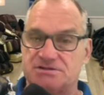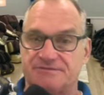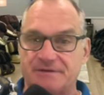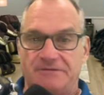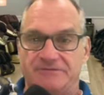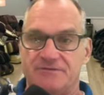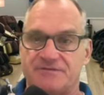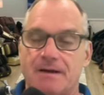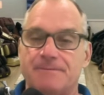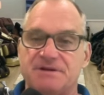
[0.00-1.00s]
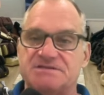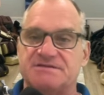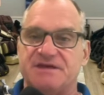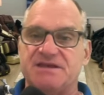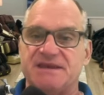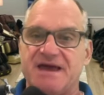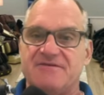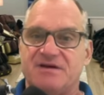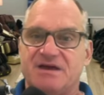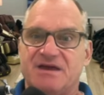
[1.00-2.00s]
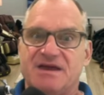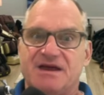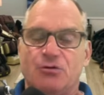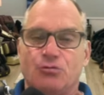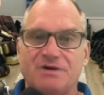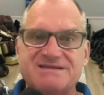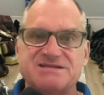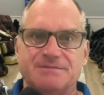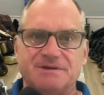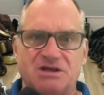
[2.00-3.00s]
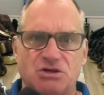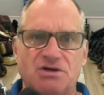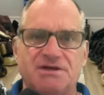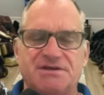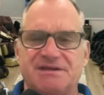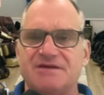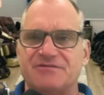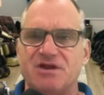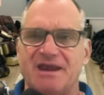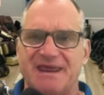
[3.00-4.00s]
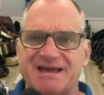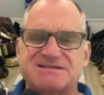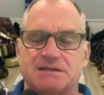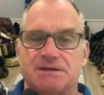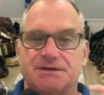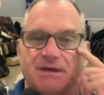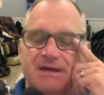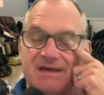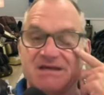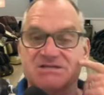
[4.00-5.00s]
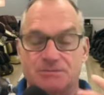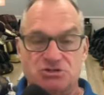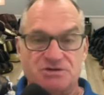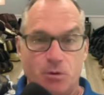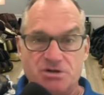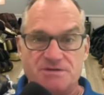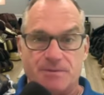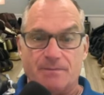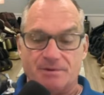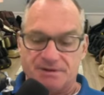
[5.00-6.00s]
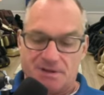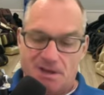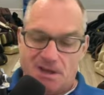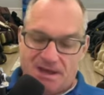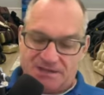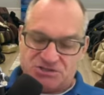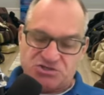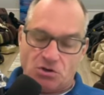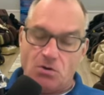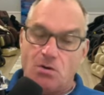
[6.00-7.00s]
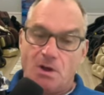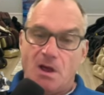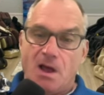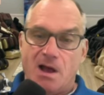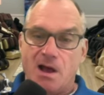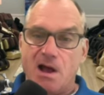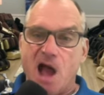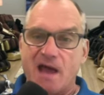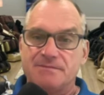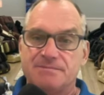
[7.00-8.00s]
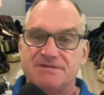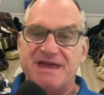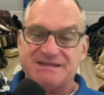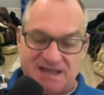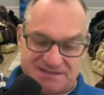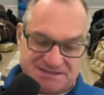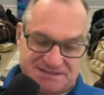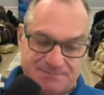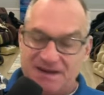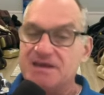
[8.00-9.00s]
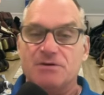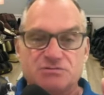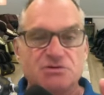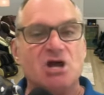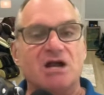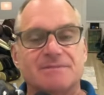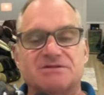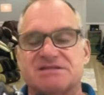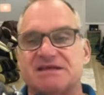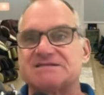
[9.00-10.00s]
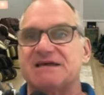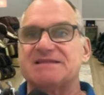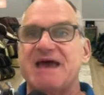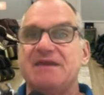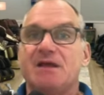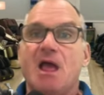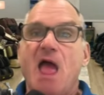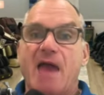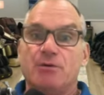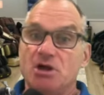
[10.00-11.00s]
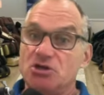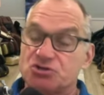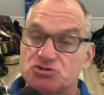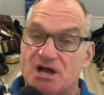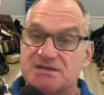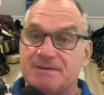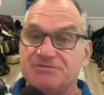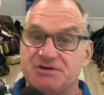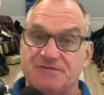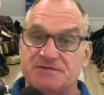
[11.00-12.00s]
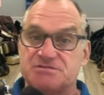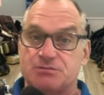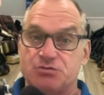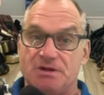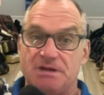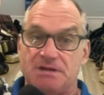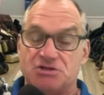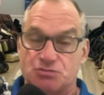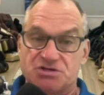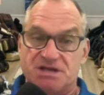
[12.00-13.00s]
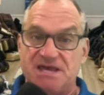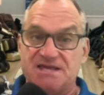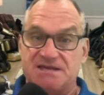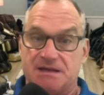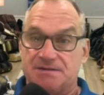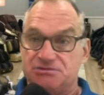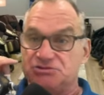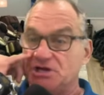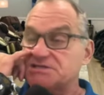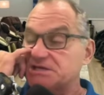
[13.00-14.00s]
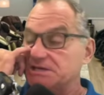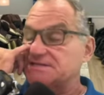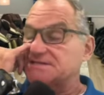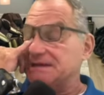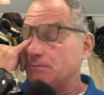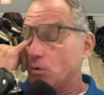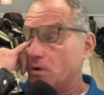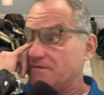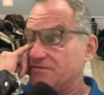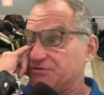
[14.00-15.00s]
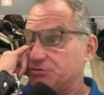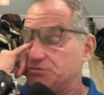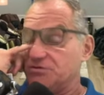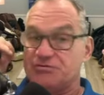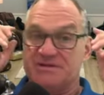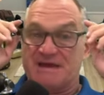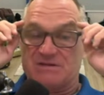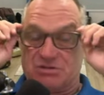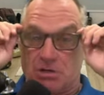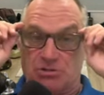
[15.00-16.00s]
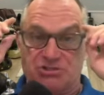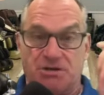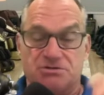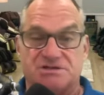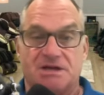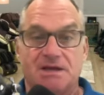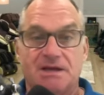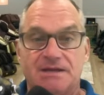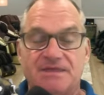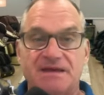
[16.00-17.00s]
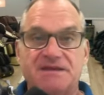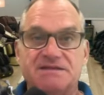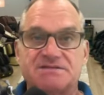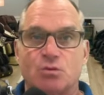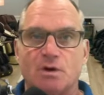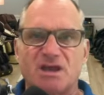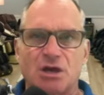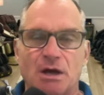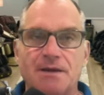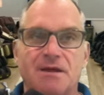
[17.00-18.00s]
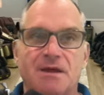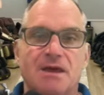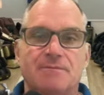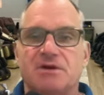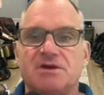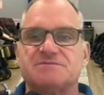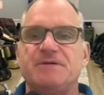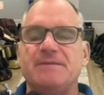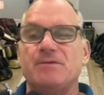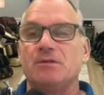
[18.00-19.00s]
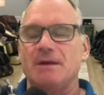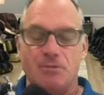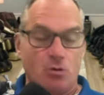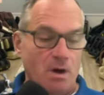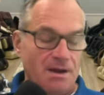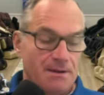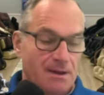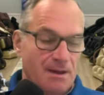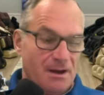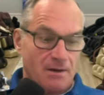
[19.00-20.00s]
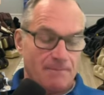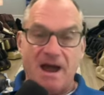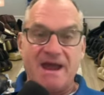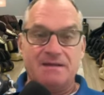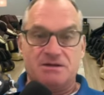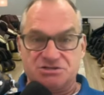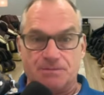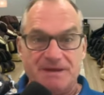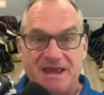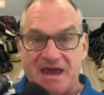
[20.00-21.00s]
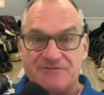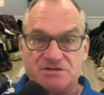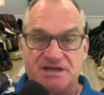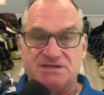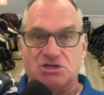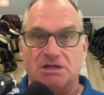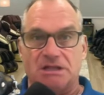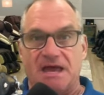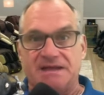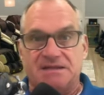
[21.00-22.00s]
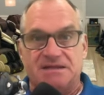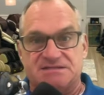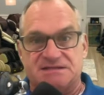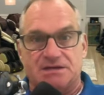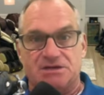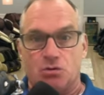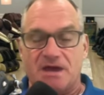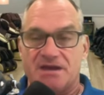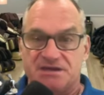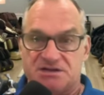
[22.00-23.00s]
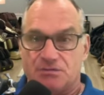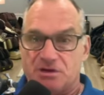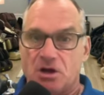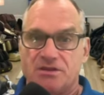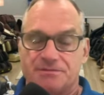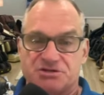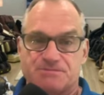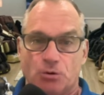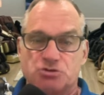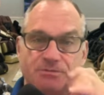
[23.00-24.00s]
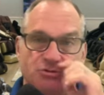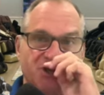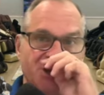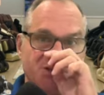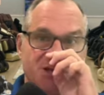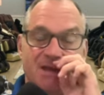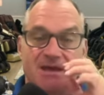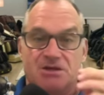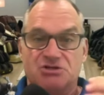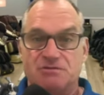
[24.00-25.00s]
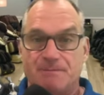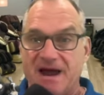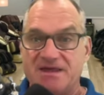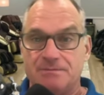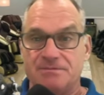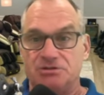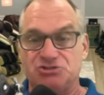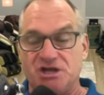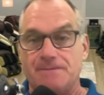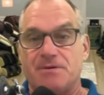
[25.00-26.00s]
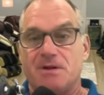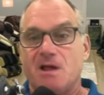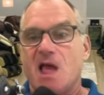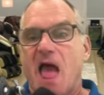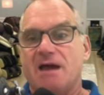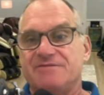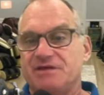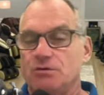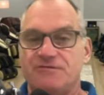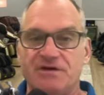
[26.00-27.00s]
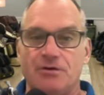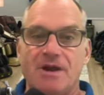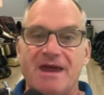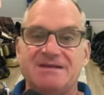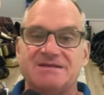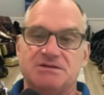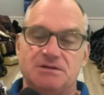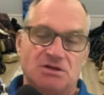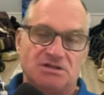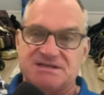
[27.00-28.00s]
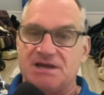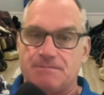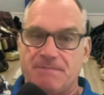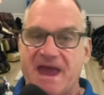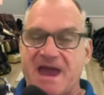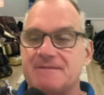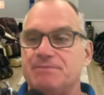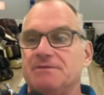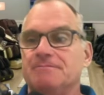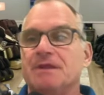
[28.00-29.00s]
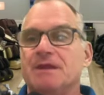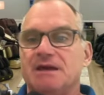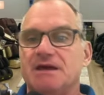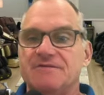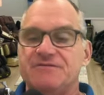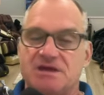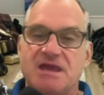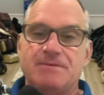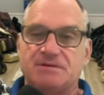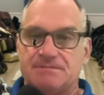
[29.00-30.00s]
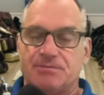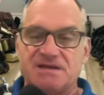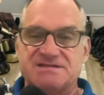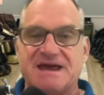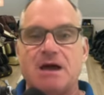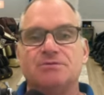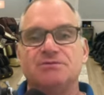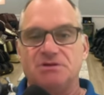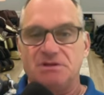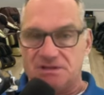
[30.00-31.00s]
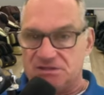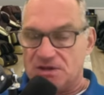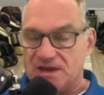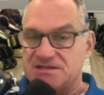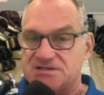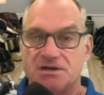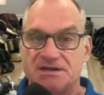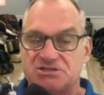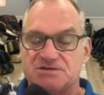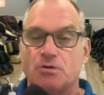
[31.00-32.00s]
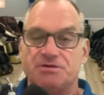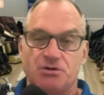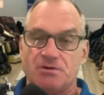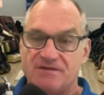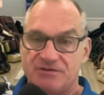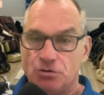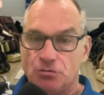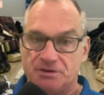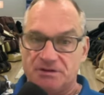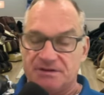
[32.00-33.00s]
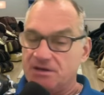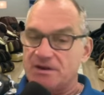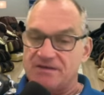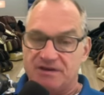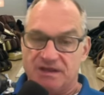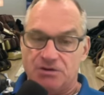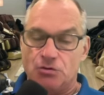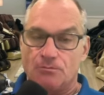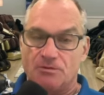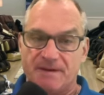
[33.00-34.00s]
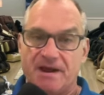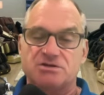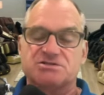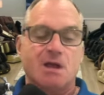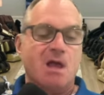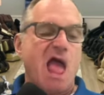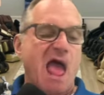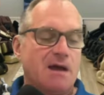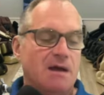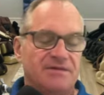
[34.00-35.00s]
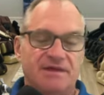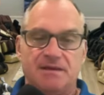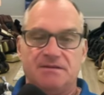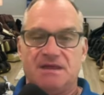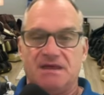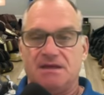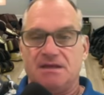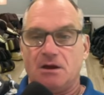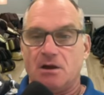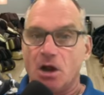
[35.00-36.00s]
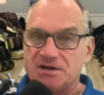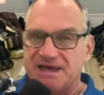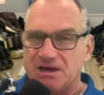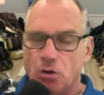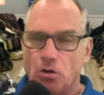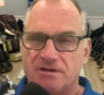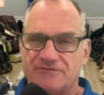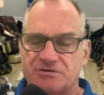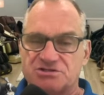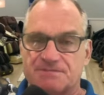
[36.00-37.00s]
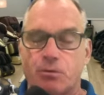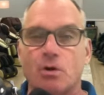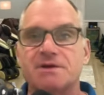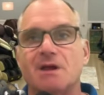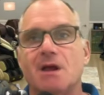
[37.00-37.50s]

of, of, of companies if they didn't have a reasonably good, if not excellent, customer support department. And so uh, but that that but anyways, we talked about things like that, and we also talked about the difference between because we're he uh, Justin is seeing more of the two to three thousand dollar chairs that he's working on because people number one are buying because they're being advertised online these uh, you know kind of we call them disposable chairs because you buy them they're cheap uh, if they don't fit right you, you, can send it back but uh, if you keep it and it breaks down it, you, it's hard to get support they don't have in-home deli- they don't have in-home repairs uh, they they are hard to get a hold of for support,